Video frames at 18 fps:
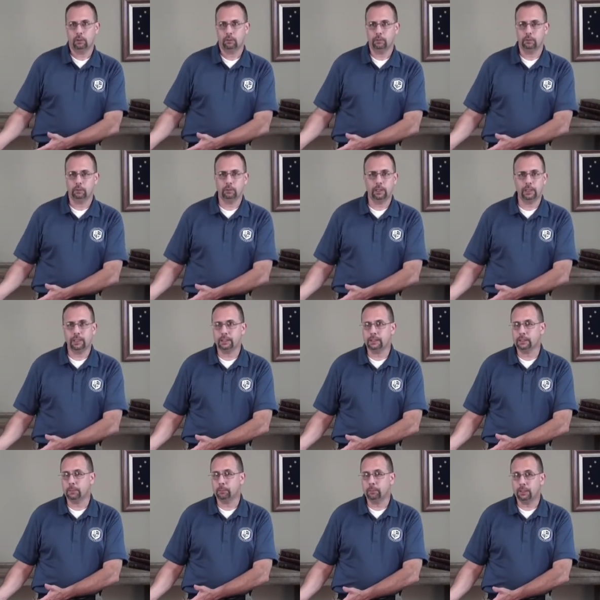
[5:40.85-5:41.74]
They're
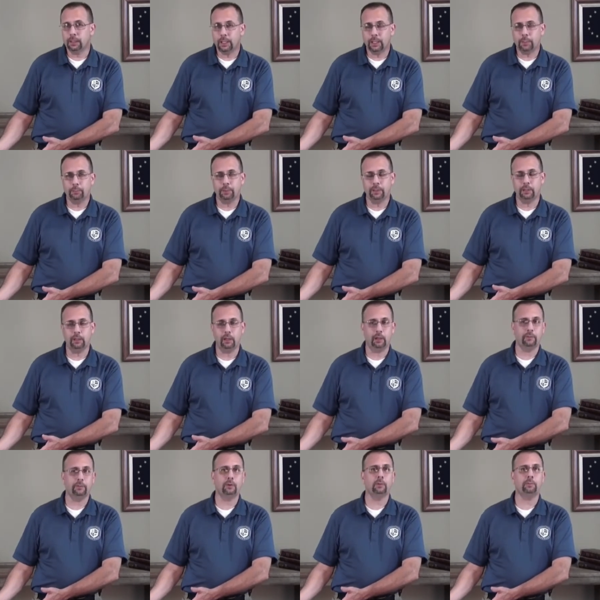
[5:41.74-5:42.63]
laying in a playpen
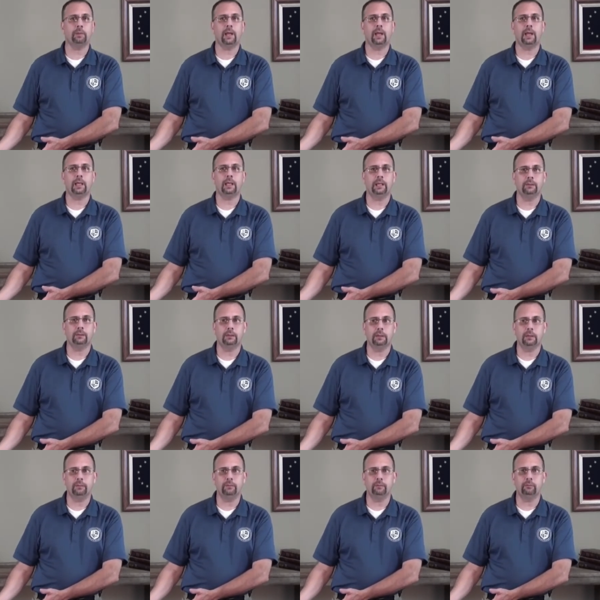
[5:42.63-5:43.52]
on their back
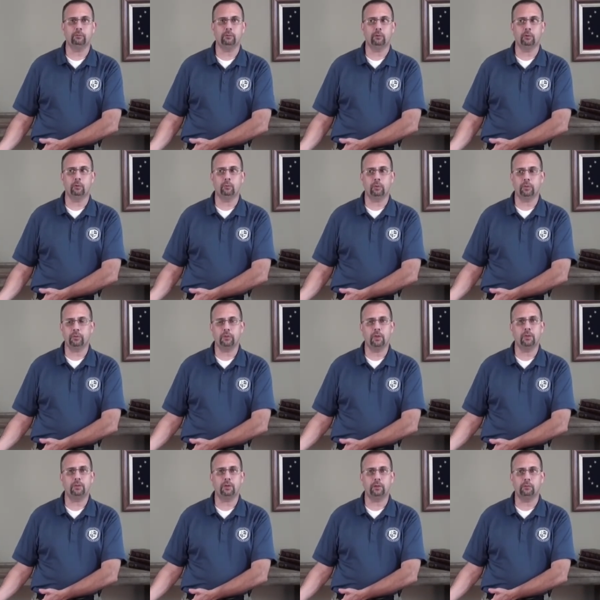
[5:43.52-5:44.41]
in the living room with
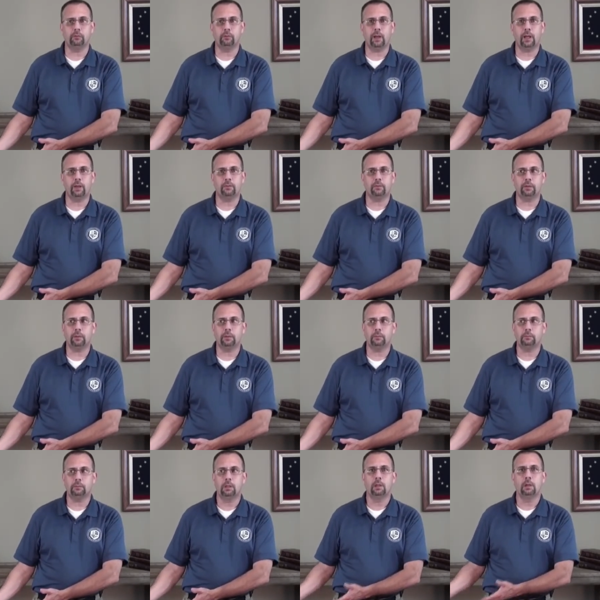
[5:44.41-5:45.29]
nothing around
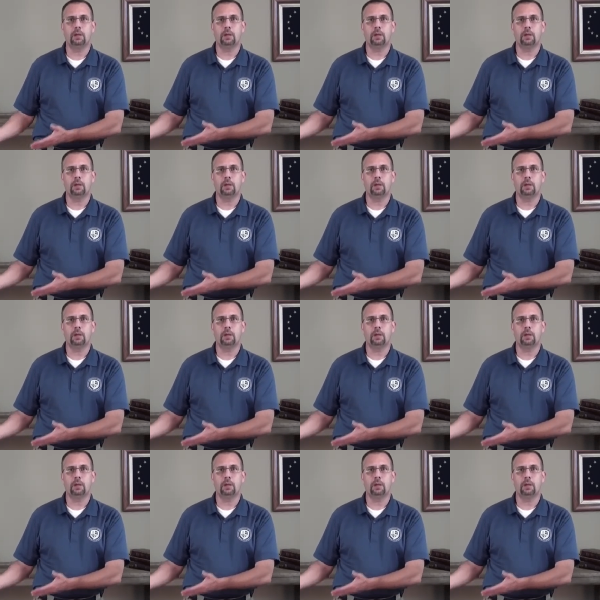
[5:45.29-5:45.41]
them.